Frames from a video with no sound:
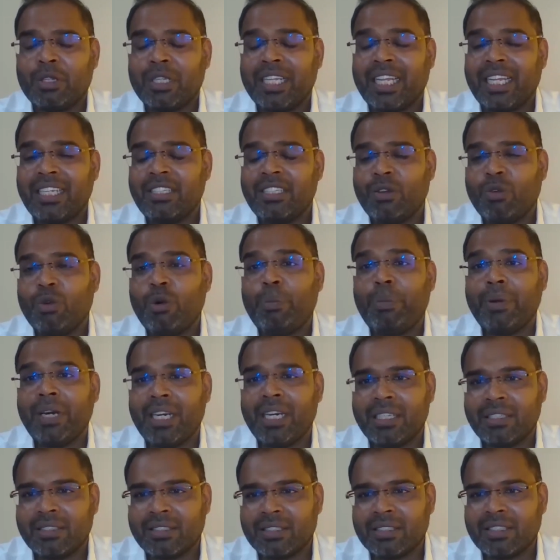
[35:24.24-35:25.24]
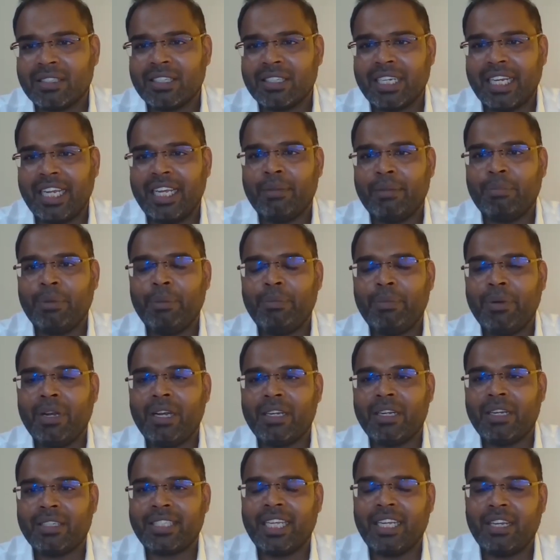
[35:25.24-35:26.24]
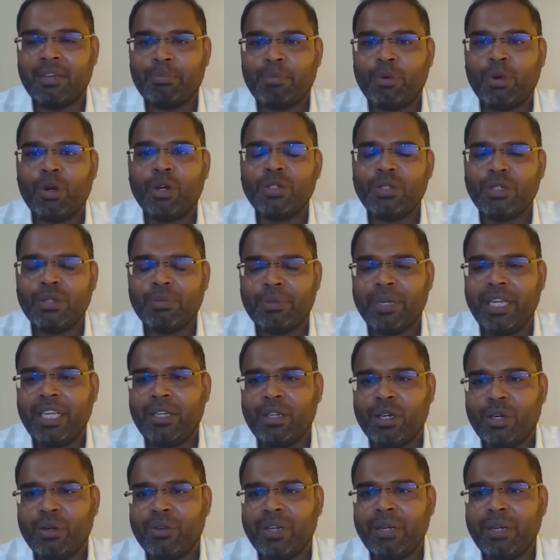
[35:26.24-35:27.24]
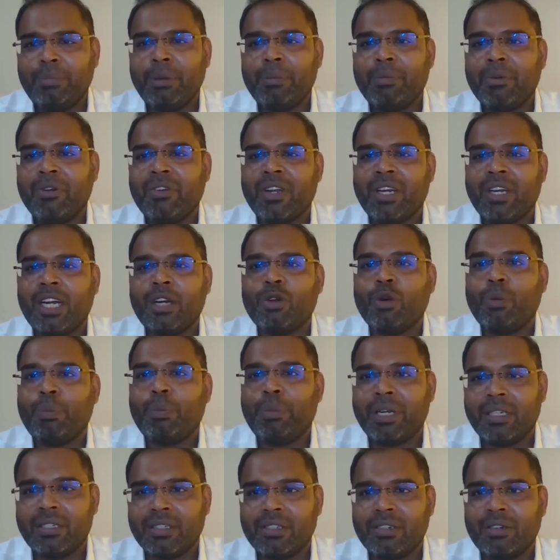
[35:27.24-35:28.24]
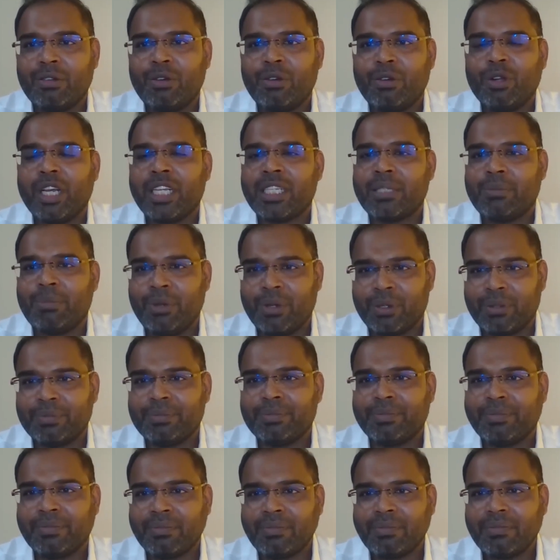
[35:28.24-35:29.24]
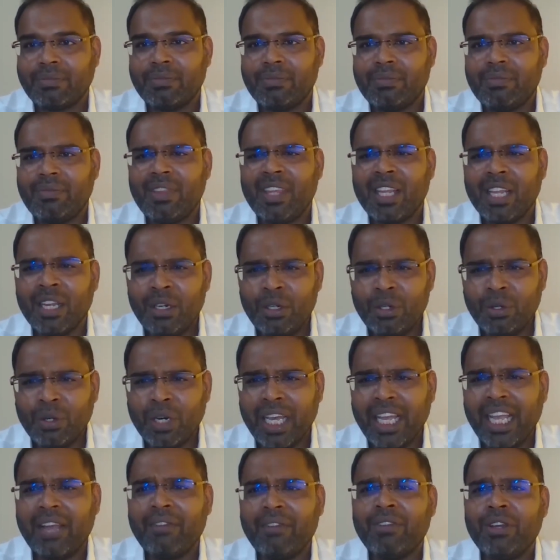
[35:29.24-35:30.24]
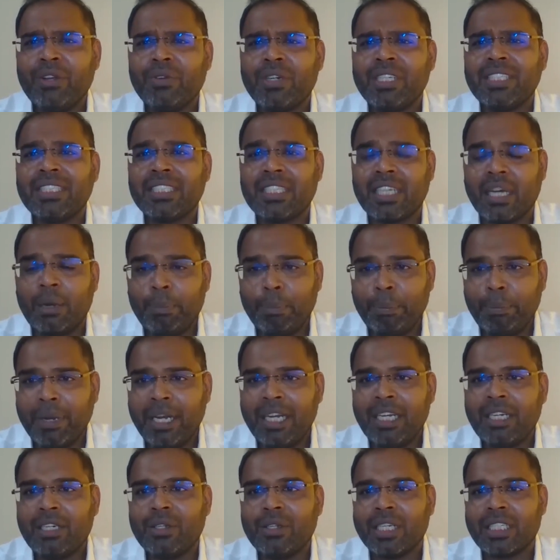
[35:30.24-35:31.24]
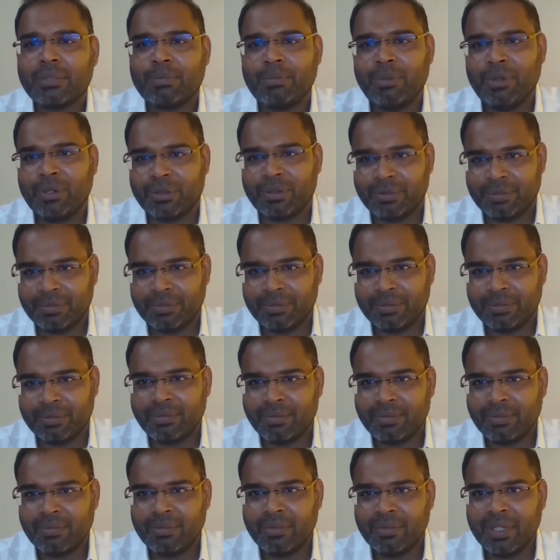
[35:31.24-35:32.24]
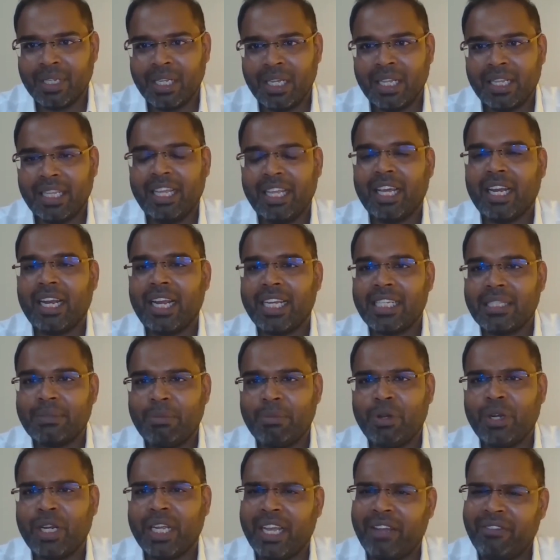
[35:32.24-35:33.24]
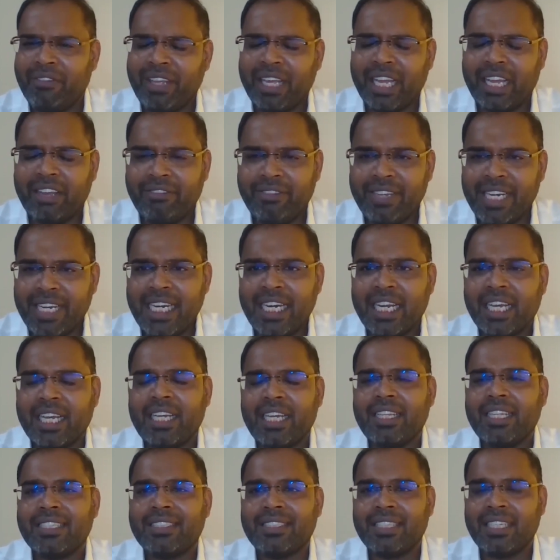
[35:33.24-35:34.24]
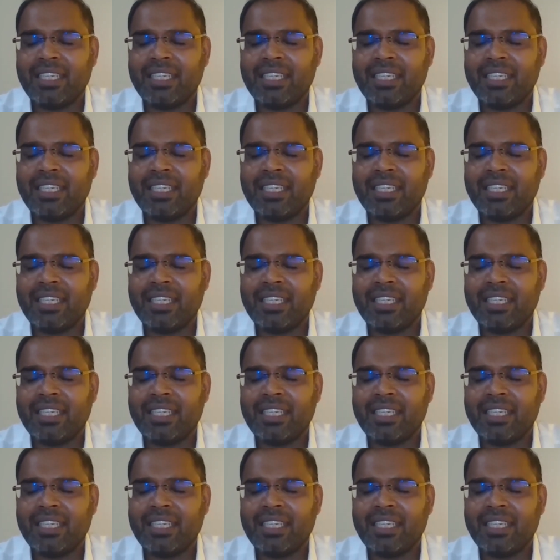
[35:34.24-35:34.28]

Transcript: there is a openness. Like people see post pre-COVID, people are not open to explore. Today, everyone is compelled to explore. They are exploring every day.